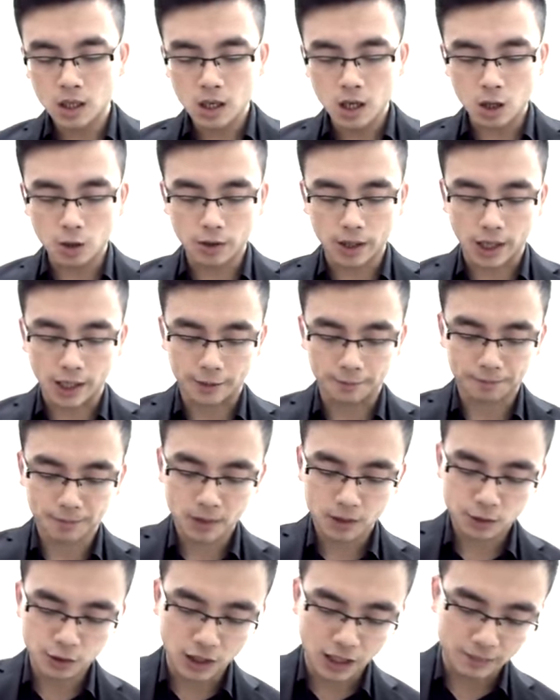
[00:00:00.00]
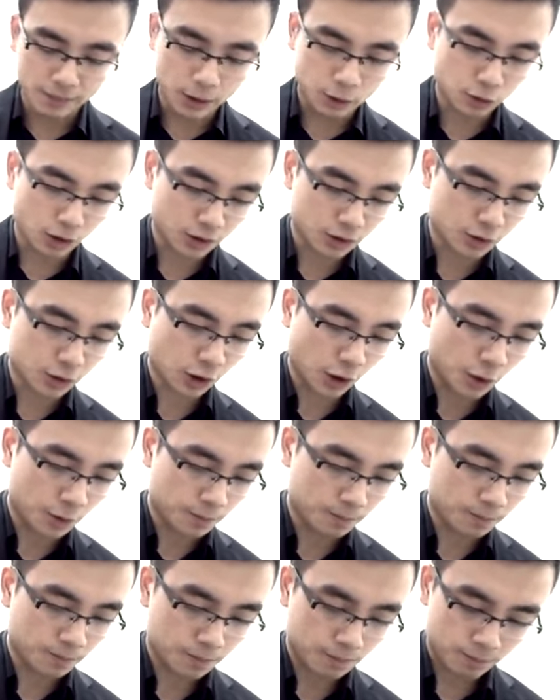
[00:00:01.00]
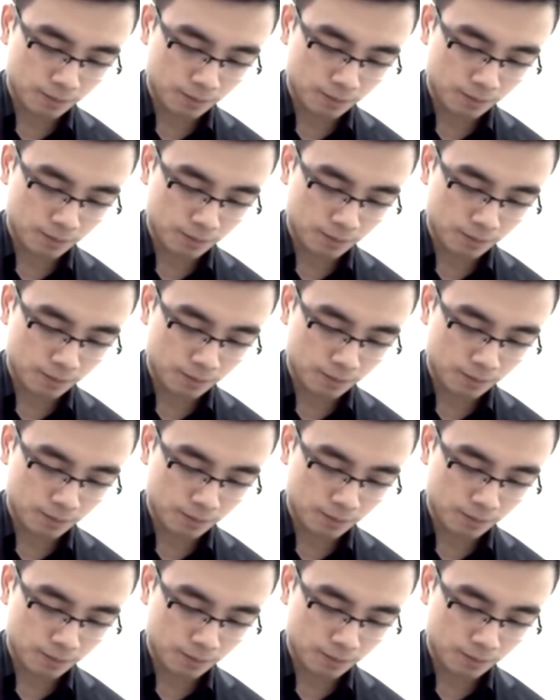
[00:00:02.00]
Okay, so let me just to